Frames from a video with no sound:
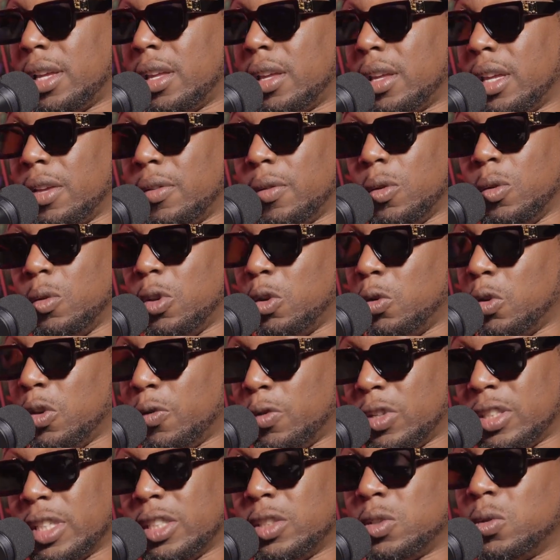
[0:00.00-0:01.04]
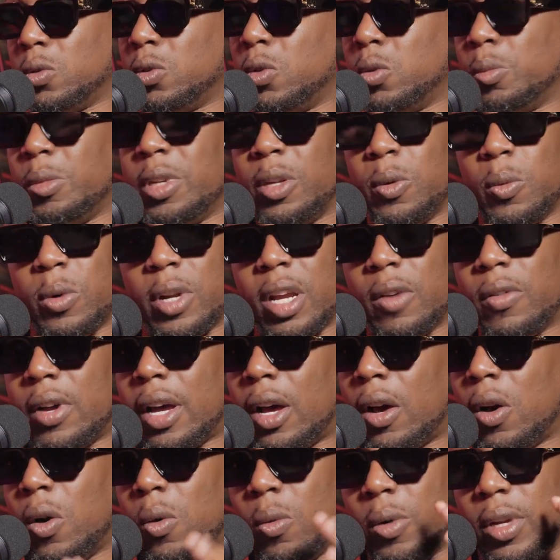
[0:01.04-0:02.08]
If since you knew me or whatever, I
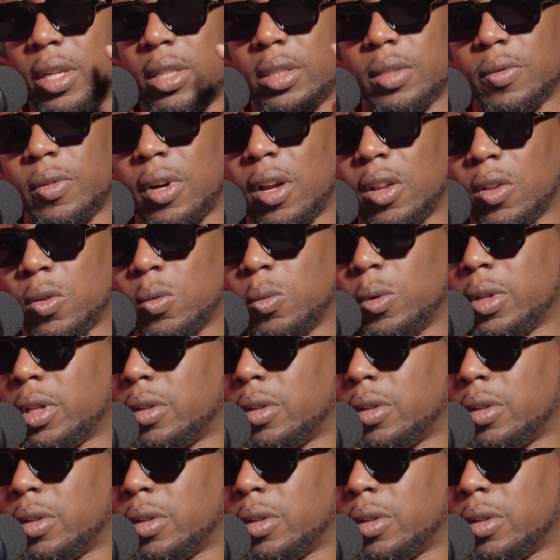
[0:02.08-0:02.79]
always follow what